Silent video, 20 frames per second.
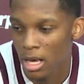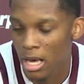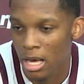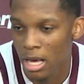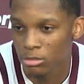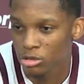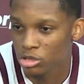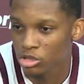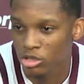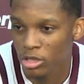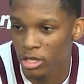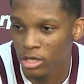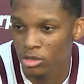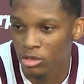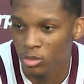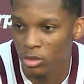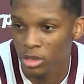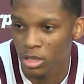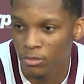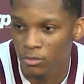I was just trying to
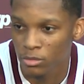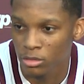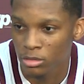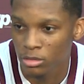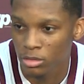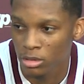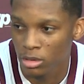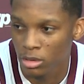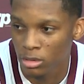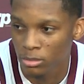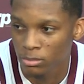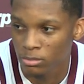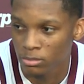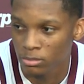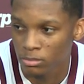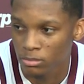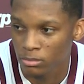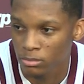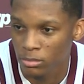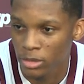do whatever
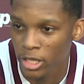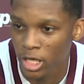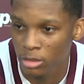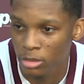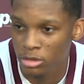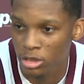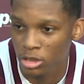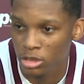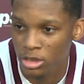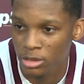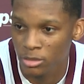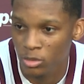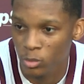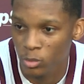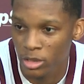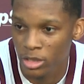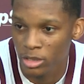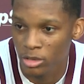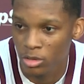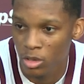it helps our team to win.